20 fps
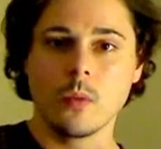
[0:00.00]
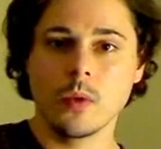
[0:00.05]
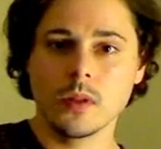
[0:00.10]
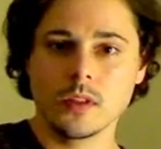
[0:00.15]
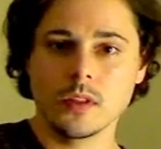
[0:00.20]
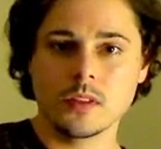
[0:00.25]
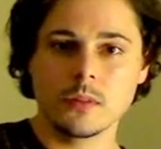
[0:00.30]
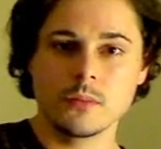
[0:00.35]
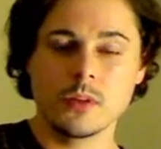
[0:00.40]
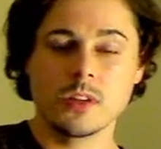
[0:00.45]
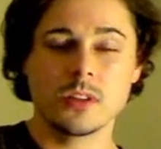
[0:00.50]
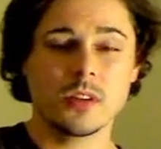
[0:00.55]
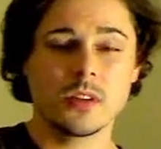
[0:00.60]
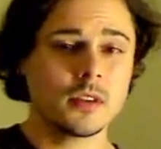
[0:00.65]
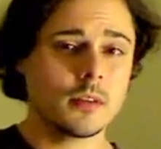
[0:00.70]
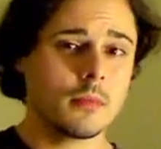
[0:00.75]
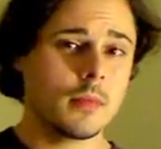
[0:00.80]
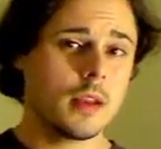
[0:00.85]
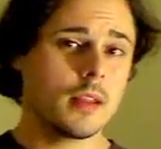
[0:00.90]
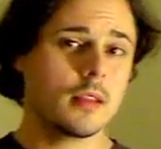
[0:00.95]
one subject
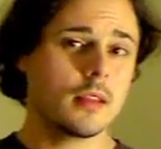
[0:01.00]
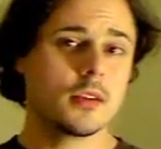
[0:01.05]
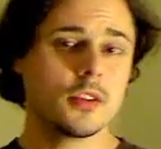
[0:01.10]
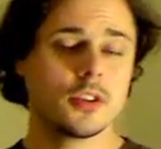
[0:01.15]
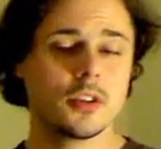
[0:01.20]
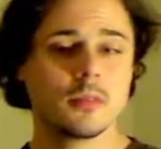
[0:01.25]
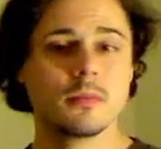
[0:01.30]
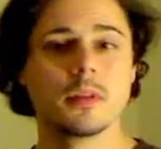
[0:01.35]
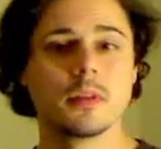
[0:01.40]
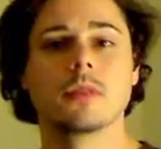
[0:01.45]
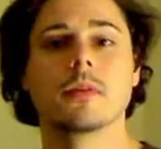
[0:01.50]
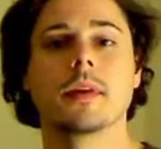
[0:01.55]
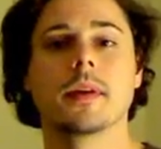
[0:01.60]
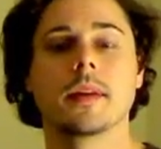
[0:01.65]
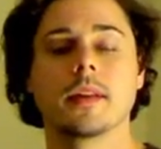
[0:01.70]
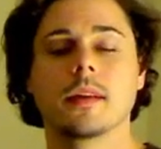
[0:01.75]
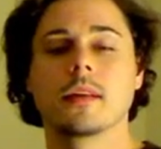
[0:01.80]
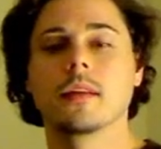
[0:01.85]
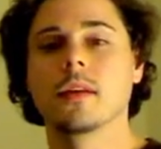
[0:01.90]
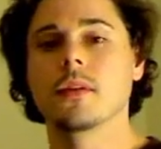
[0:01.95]
doesn't mean they should be great
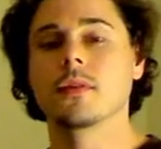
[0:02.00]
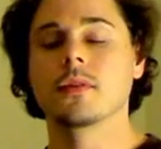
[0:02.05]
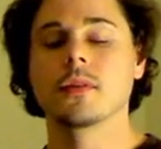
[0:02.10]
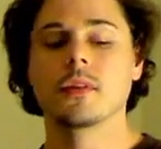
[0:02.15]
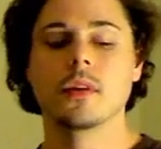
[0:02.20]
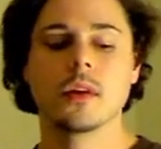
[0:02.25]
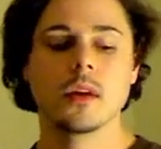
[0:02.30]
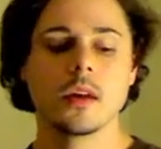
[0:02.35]
at another.